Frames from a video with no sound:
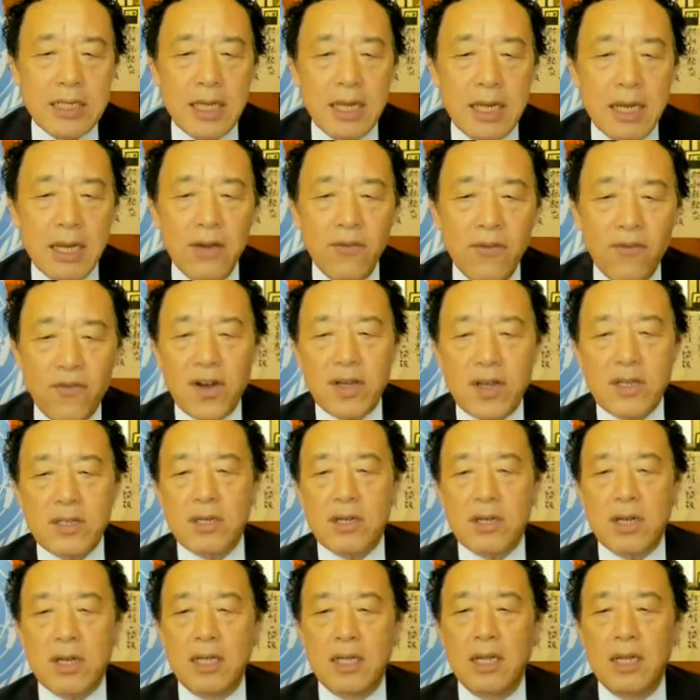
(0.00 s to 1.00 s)
the
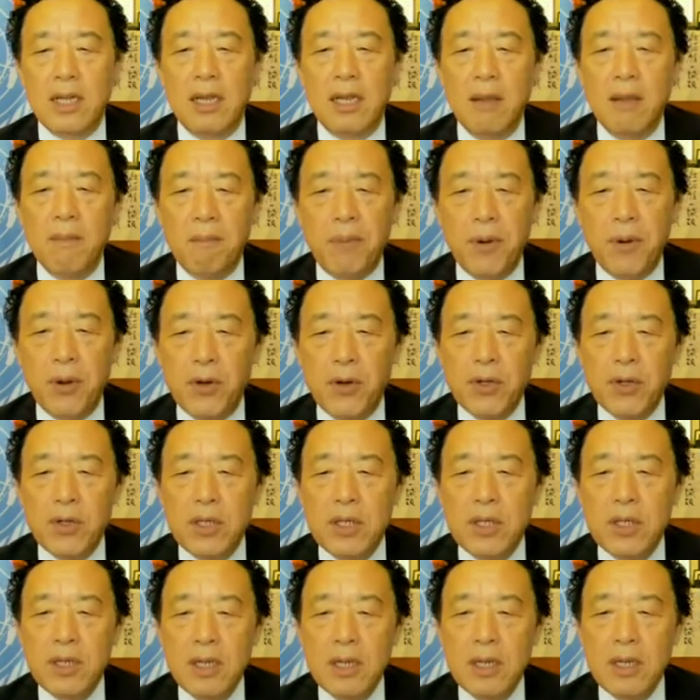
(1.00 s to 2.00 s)
infrastructure and the input
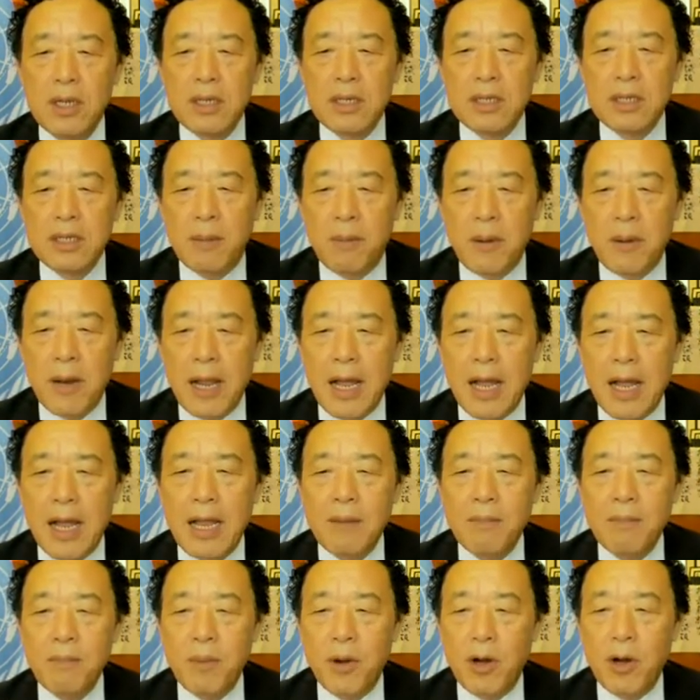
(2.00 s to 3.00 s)

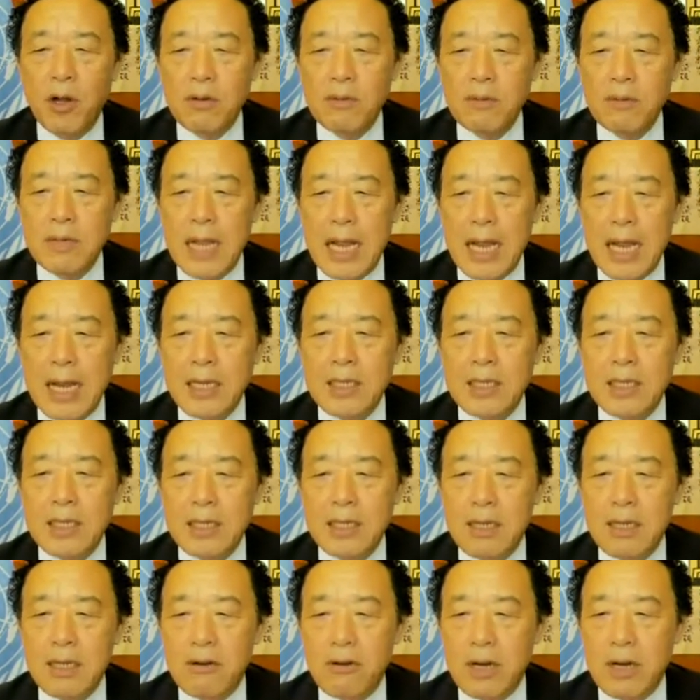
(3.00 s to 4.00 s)
supply bottlenecks
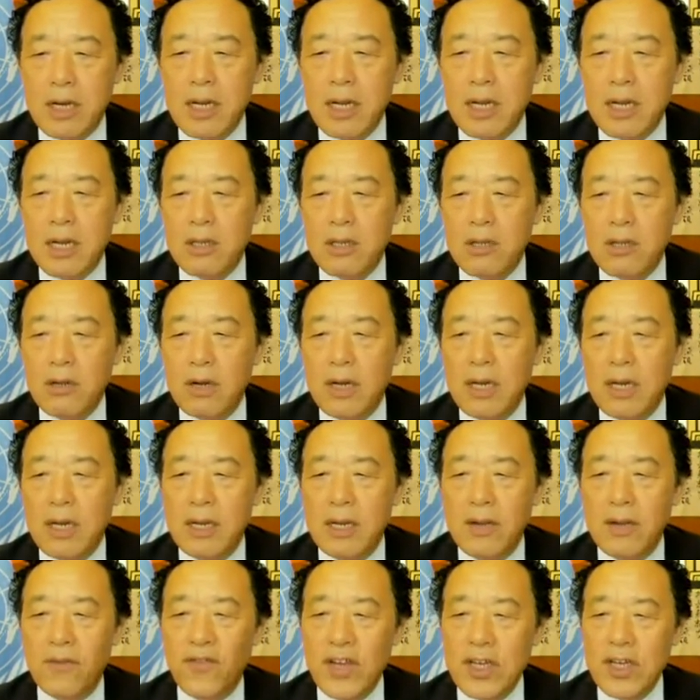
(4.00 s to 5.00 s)
is critical to an
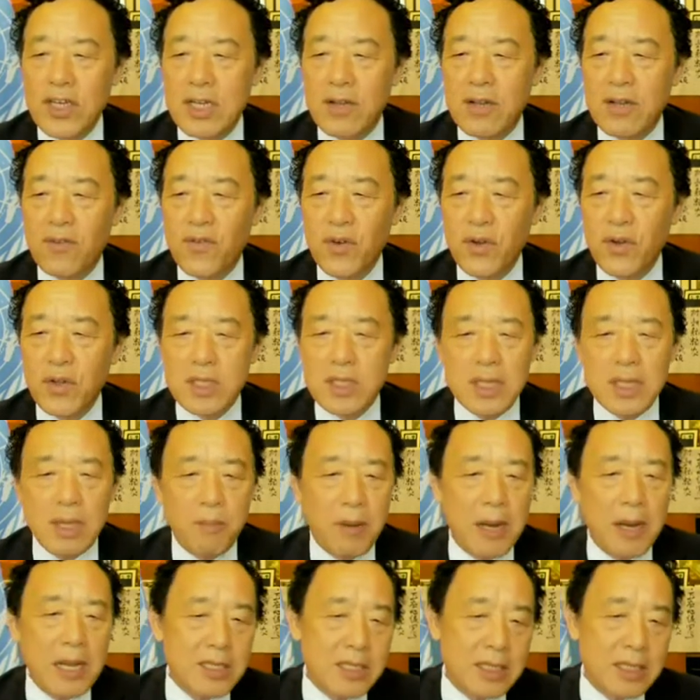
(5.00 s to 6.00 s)
efficient food
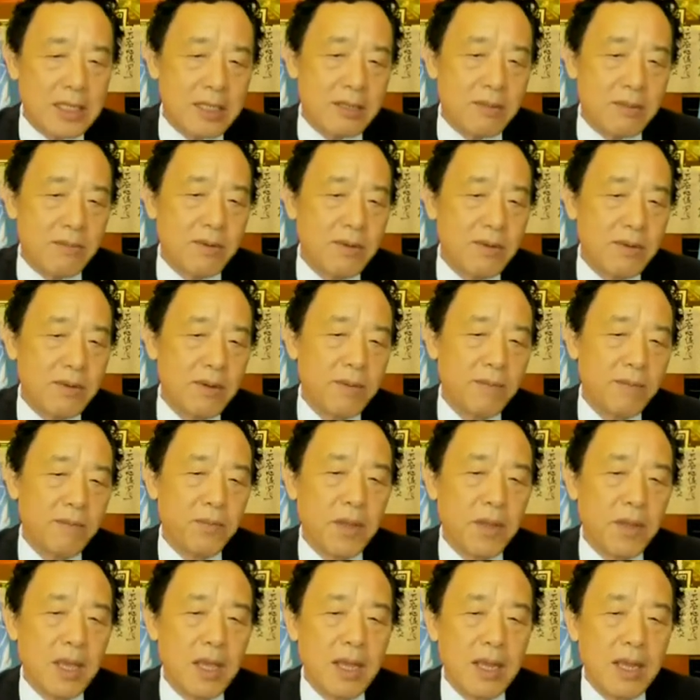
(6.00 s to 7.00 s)
supply system.
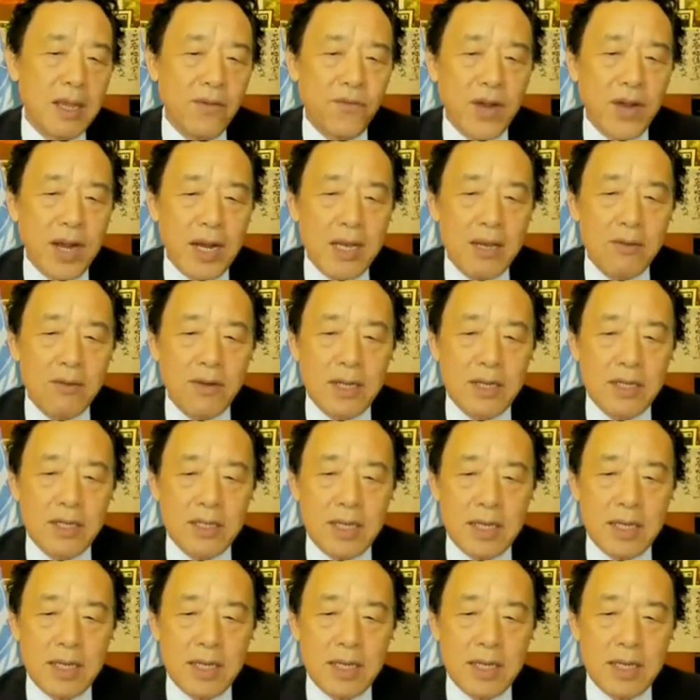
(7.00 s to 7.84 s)
Effective and